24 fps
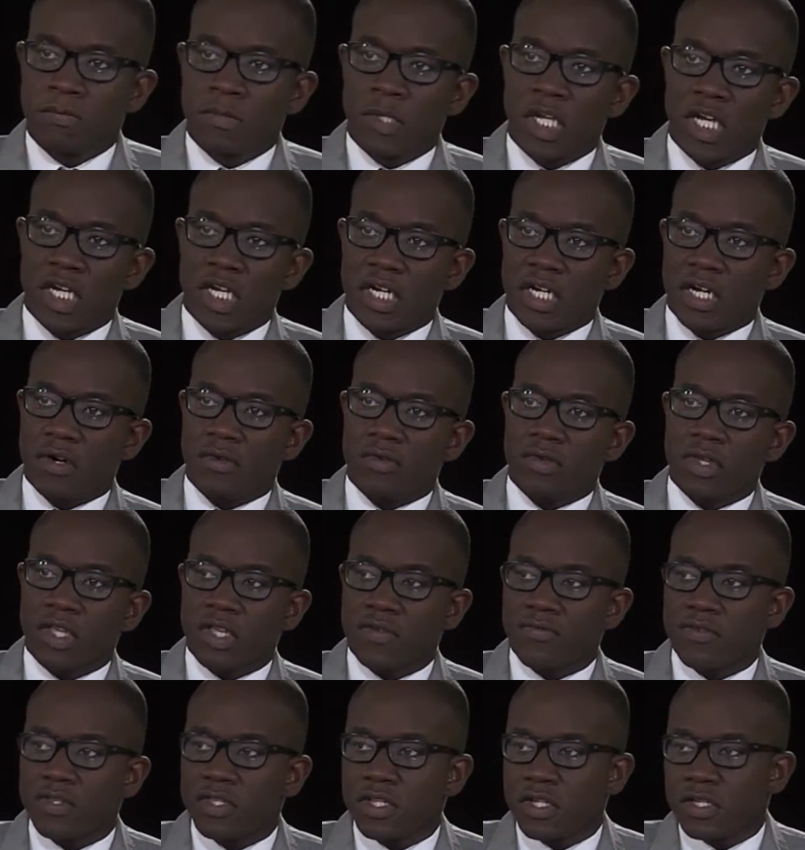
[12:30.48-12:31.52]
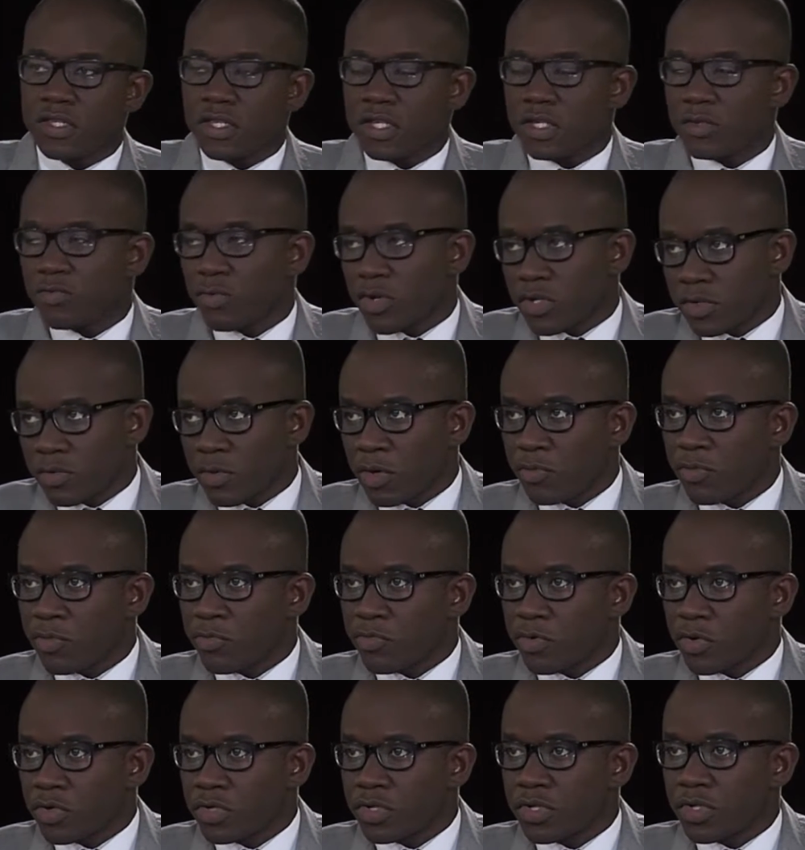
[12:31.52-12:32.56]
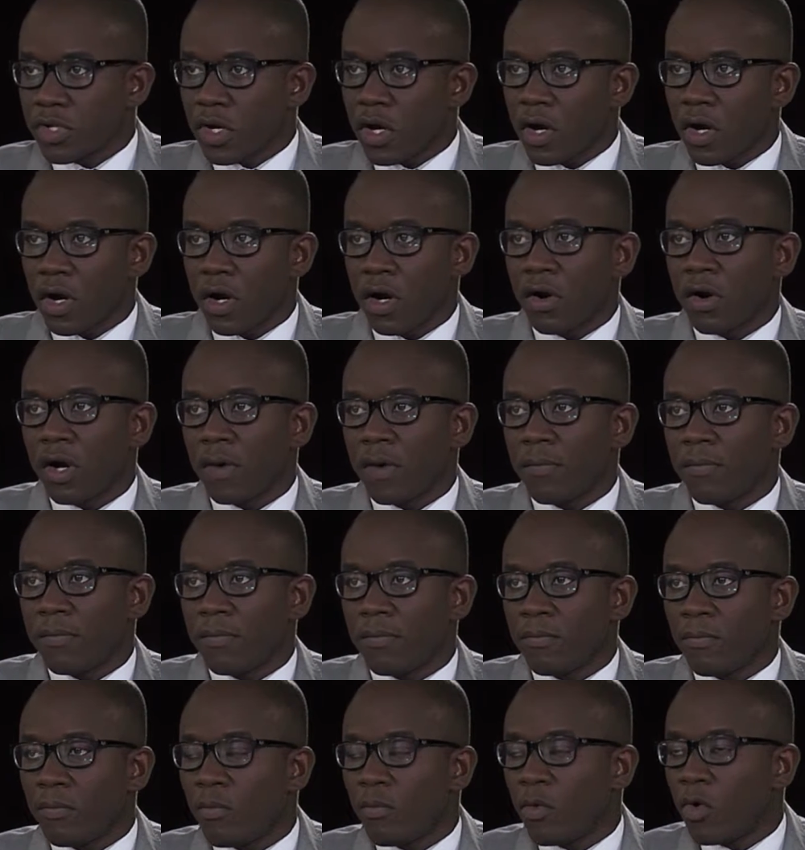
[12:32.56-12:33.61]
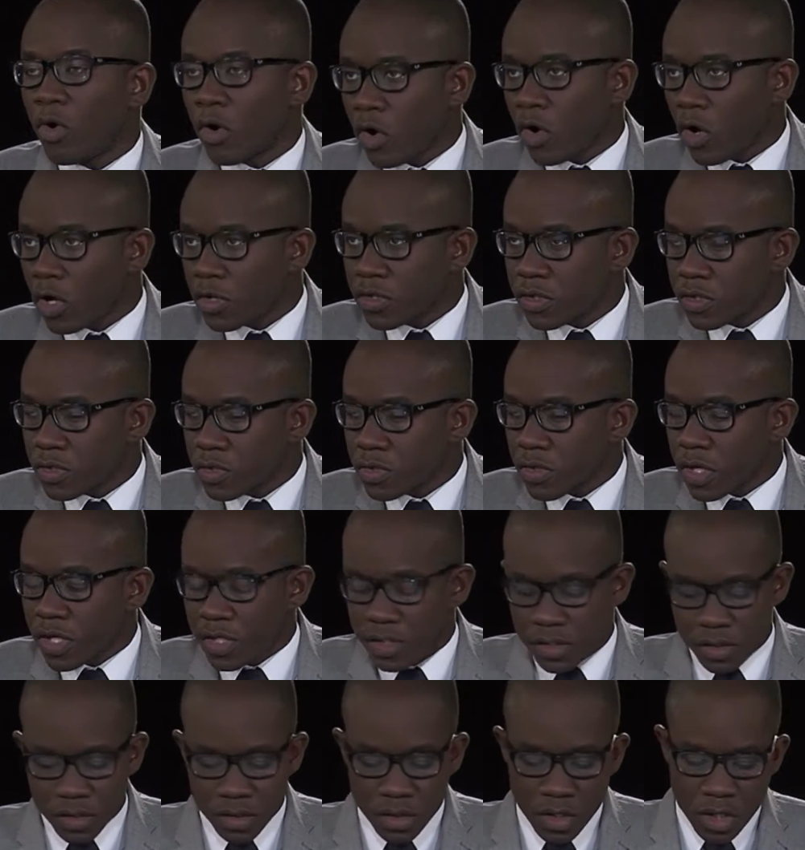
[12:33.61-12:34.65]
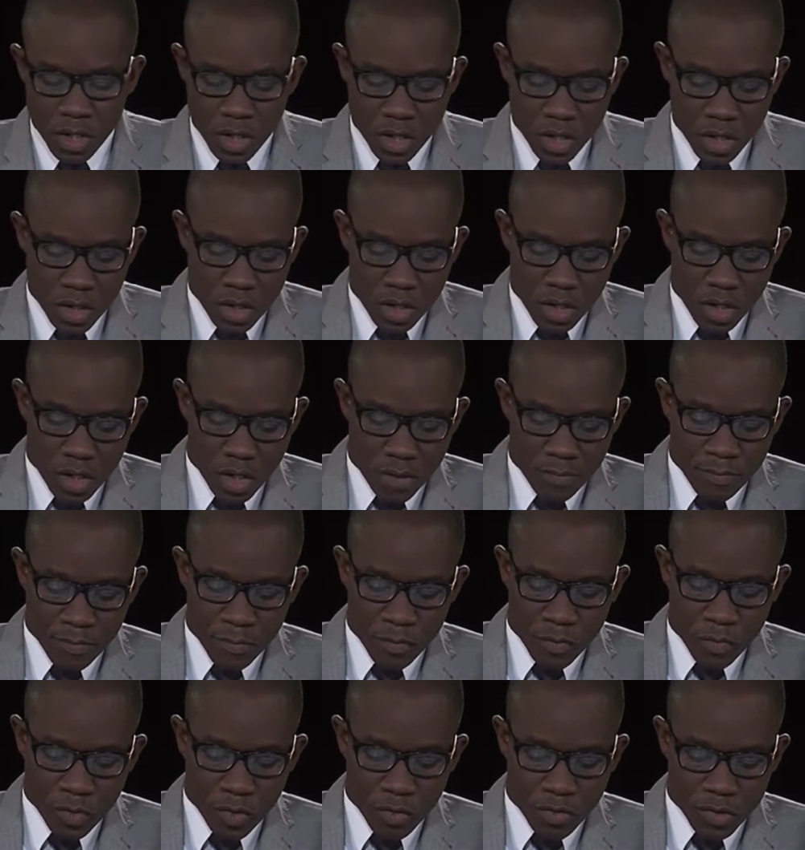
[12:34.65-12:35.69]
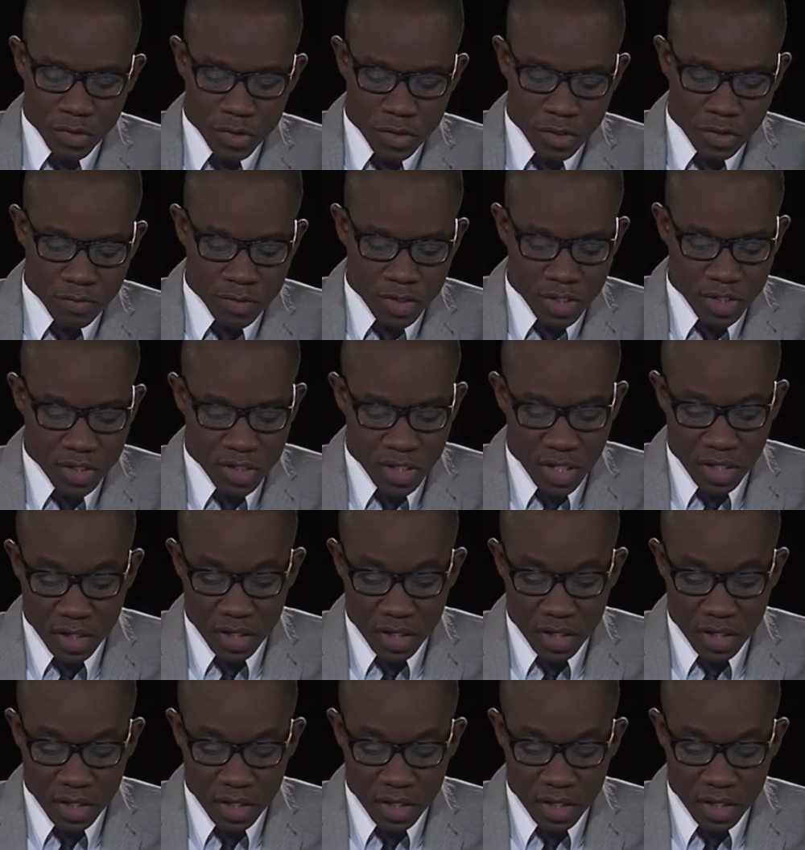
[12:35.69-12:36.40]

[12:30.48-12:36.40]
Now, given that these bottom-up approaches are more concentrated, we would assume that they